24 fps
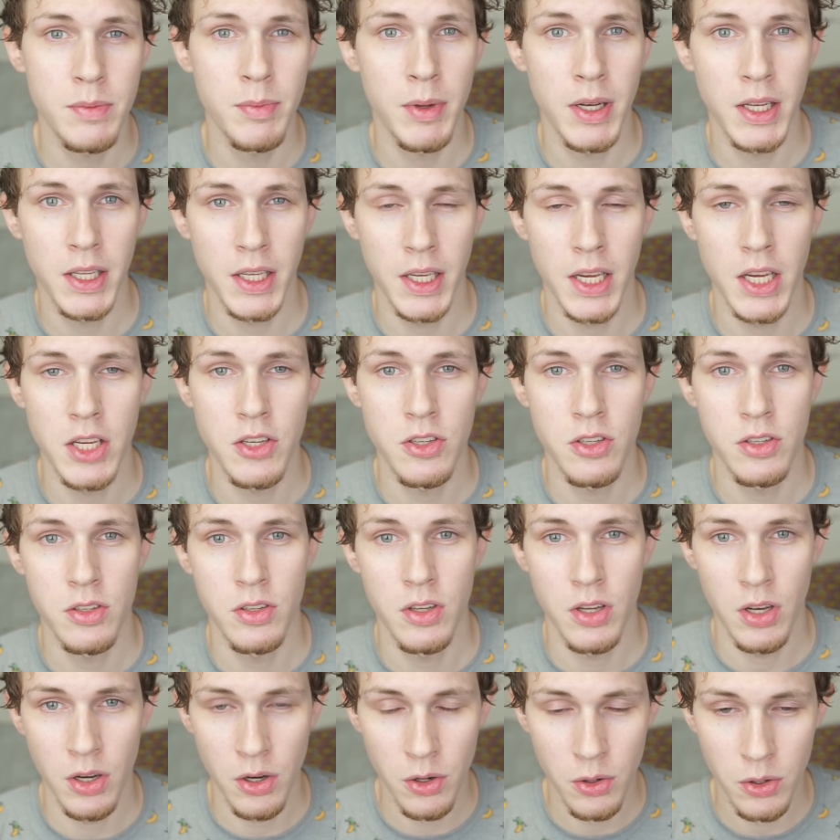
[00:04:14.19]
medication
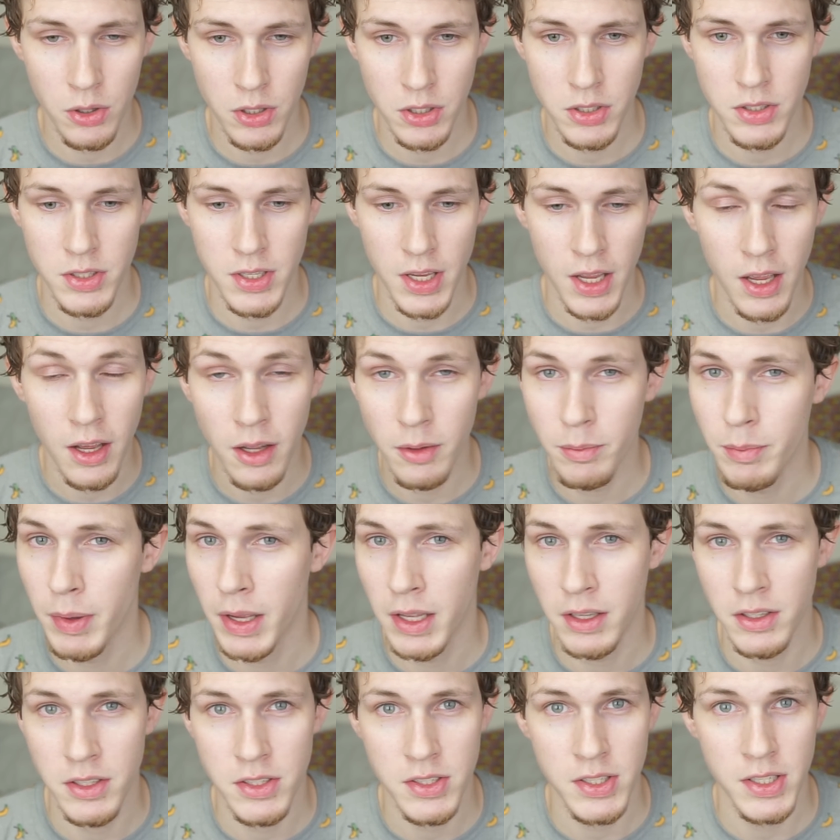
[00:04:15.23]
in order to help
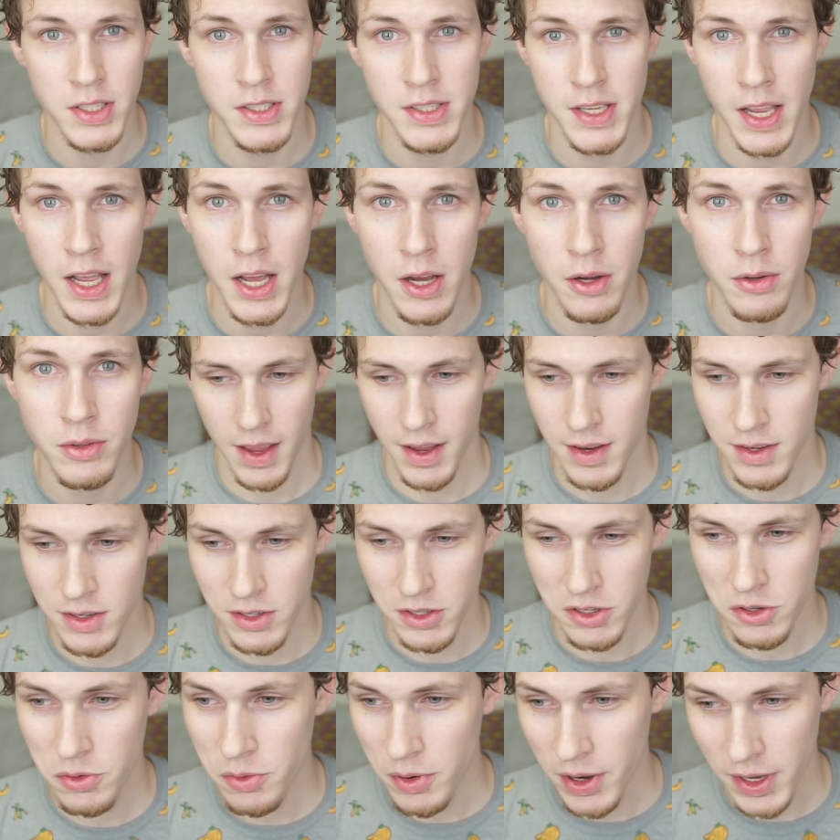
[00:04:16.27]
balance things out. And you
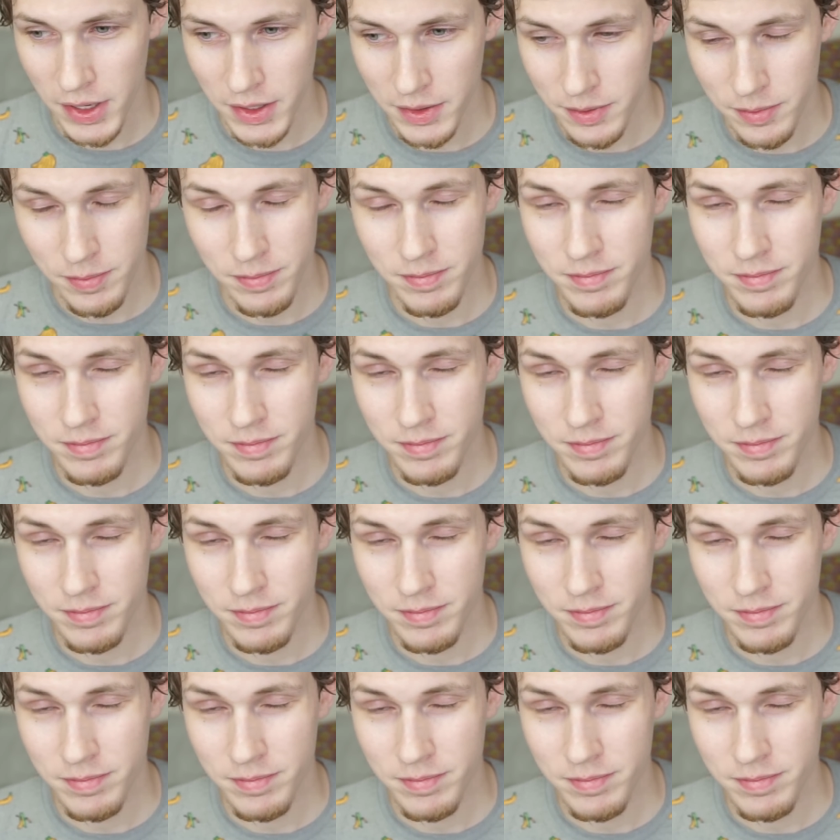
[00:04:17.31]
know what?